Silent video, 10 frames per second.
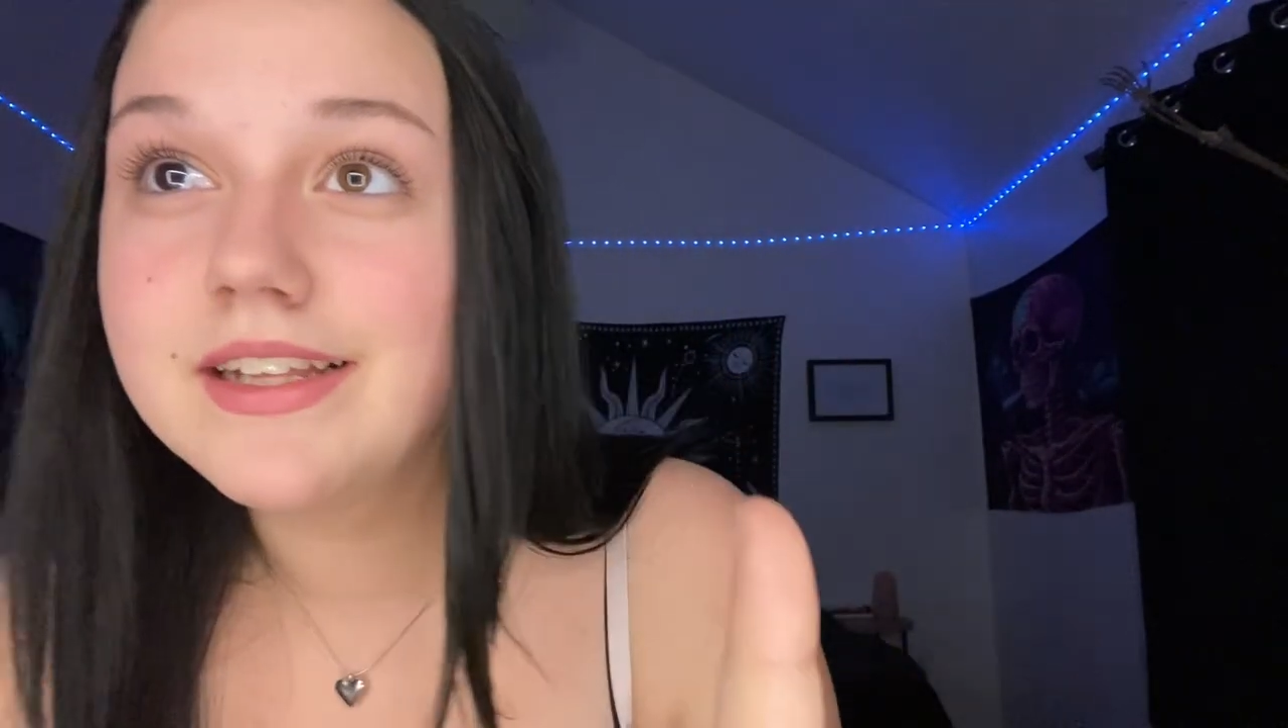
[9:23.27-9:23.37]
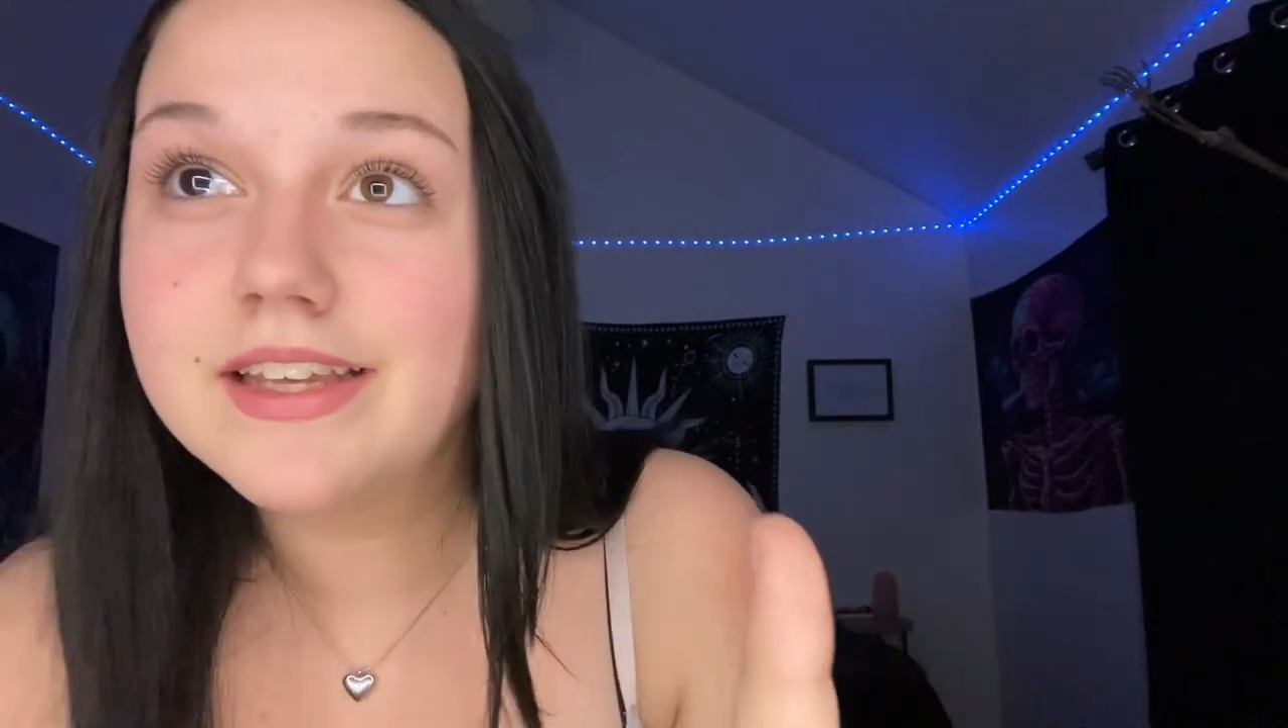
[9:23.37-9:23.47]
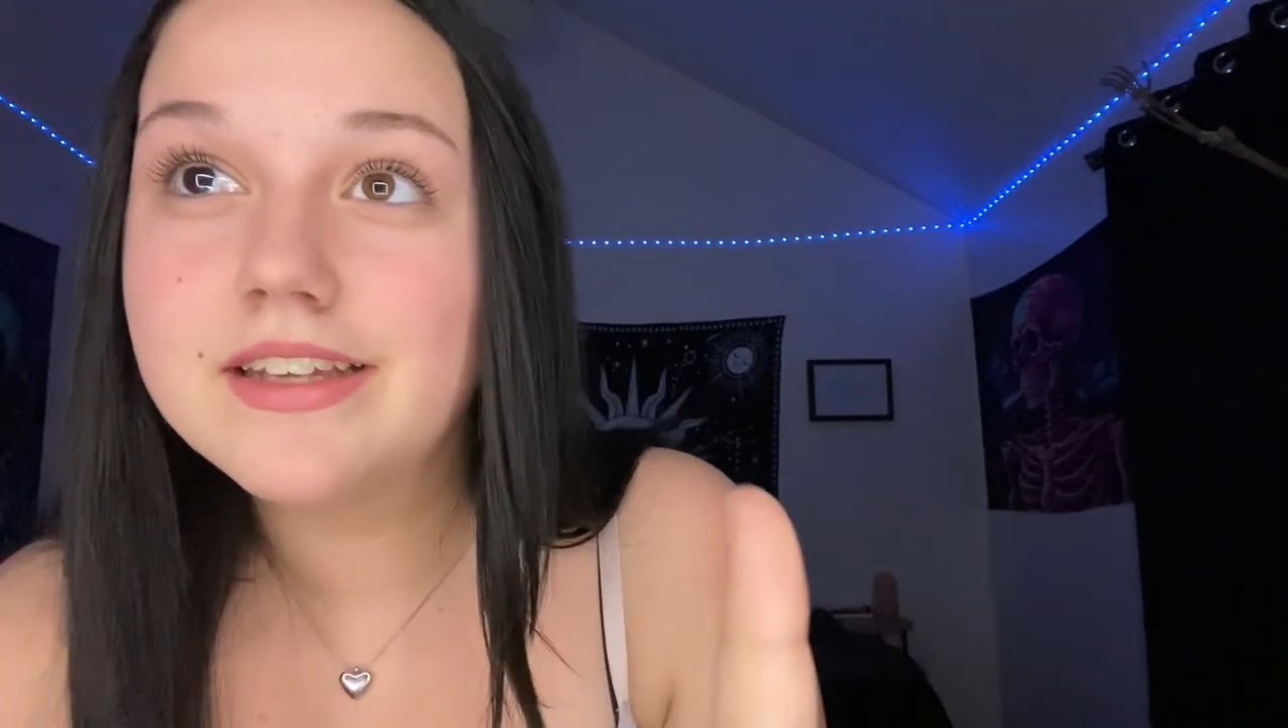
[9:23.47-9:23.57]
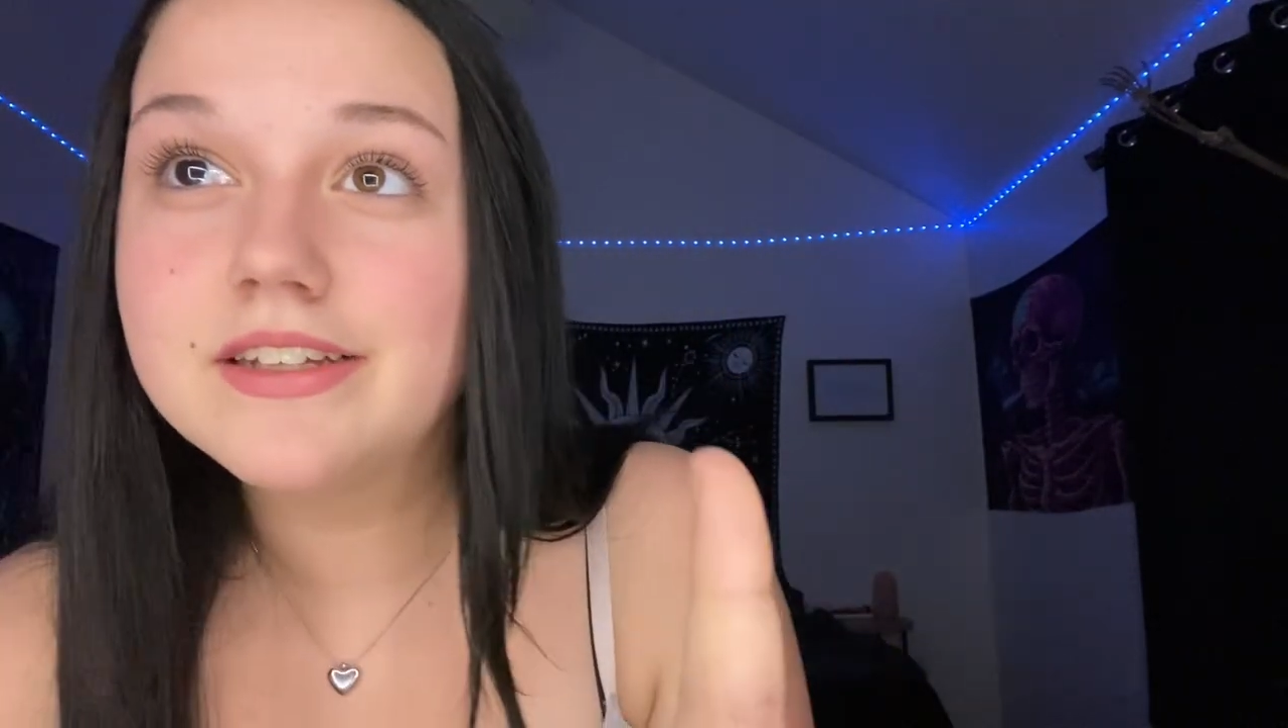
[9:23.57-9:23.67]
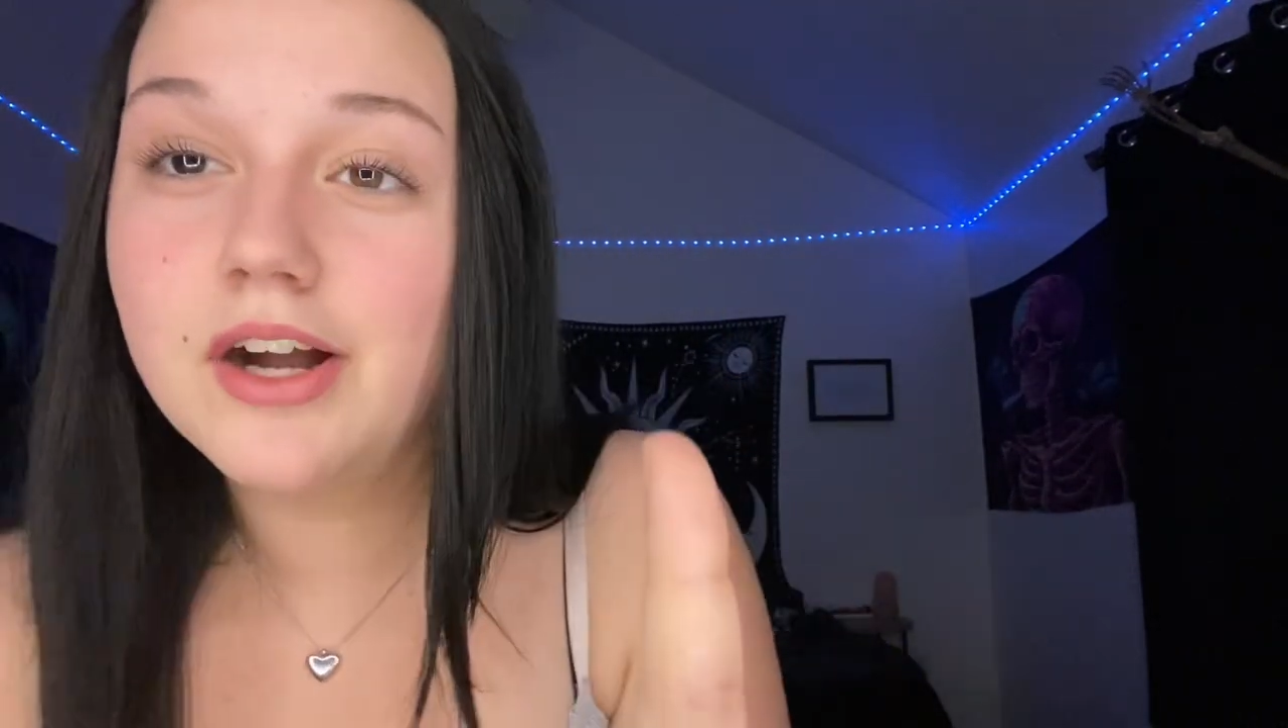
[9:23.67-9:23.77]

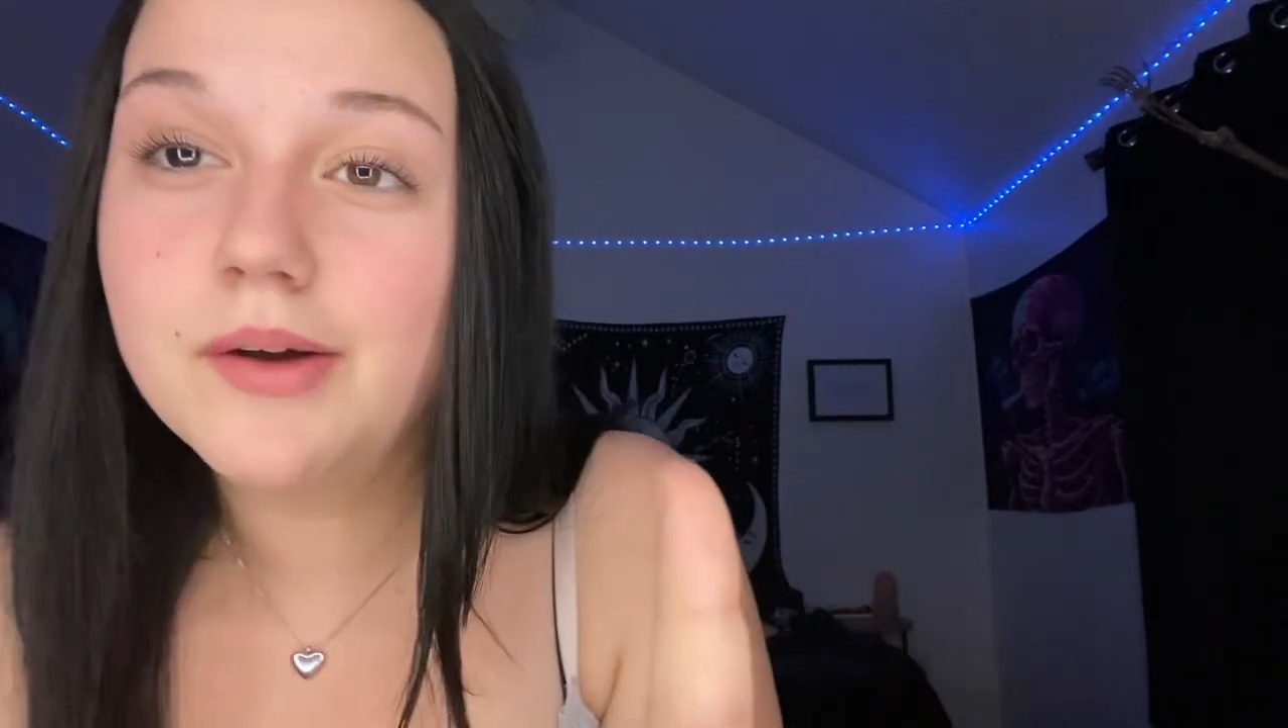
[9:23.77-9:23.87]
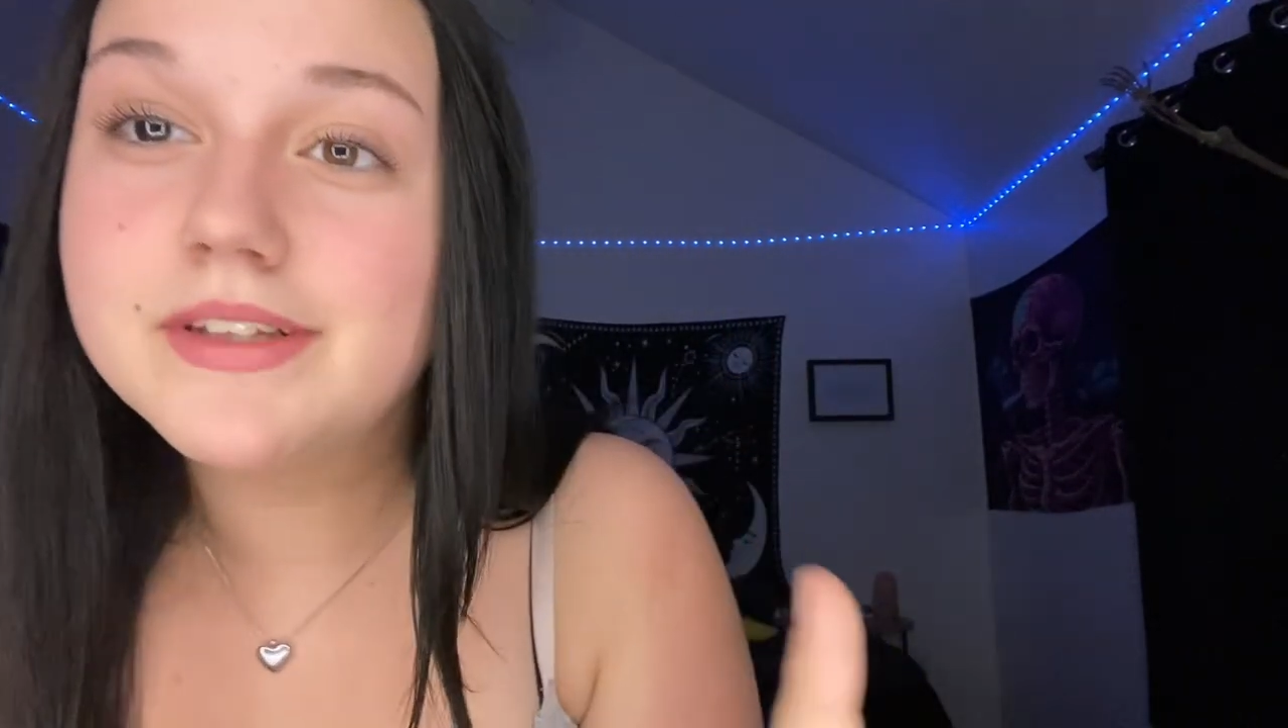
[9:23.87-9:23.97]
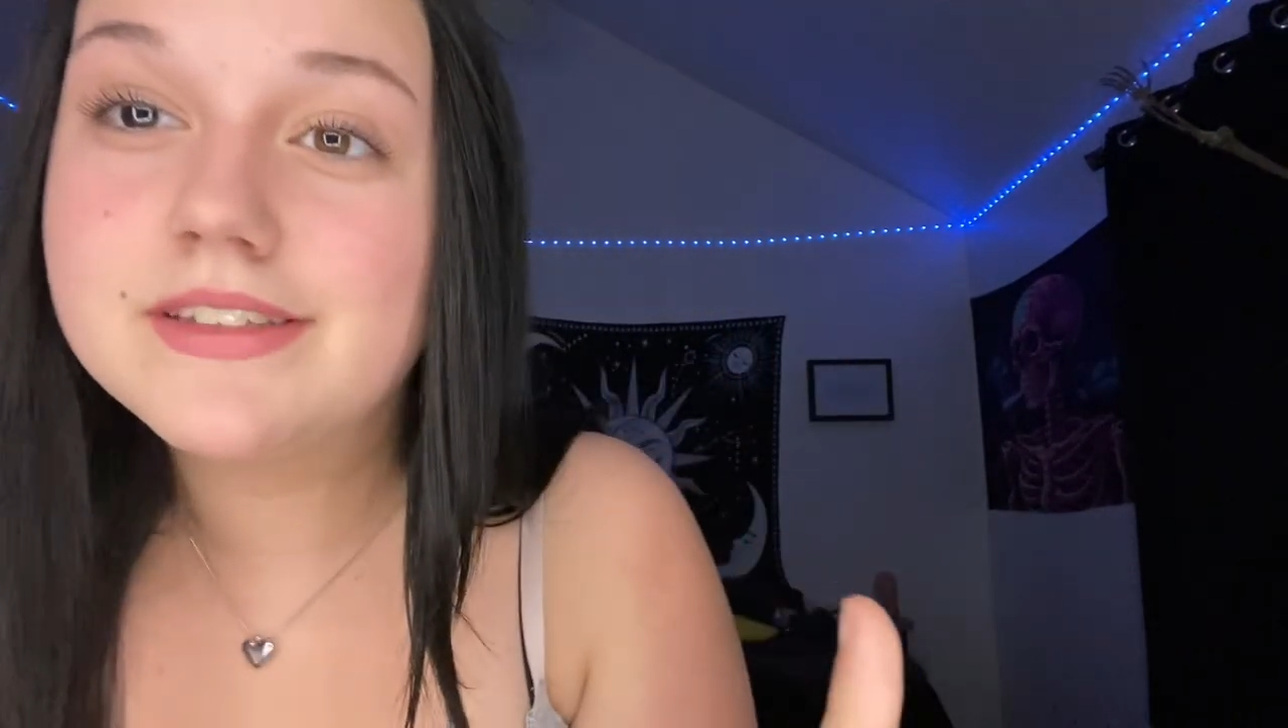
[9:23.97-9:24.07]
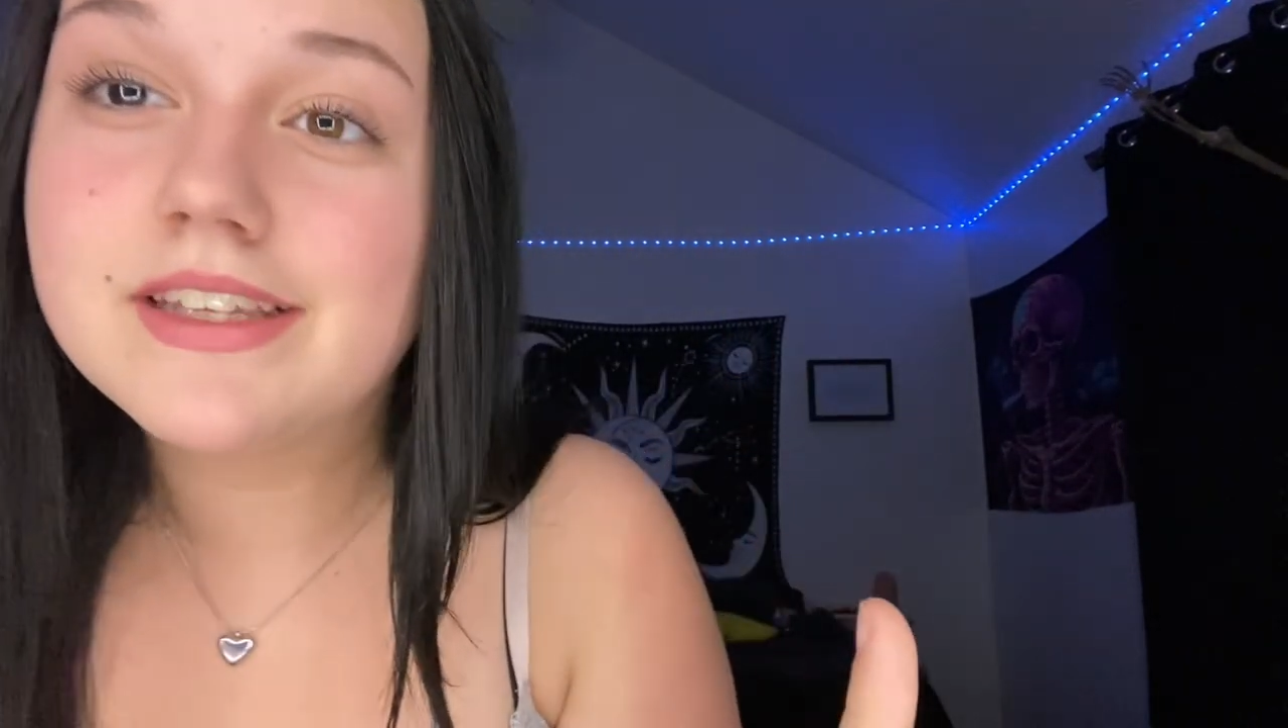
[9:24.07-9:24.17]
like comments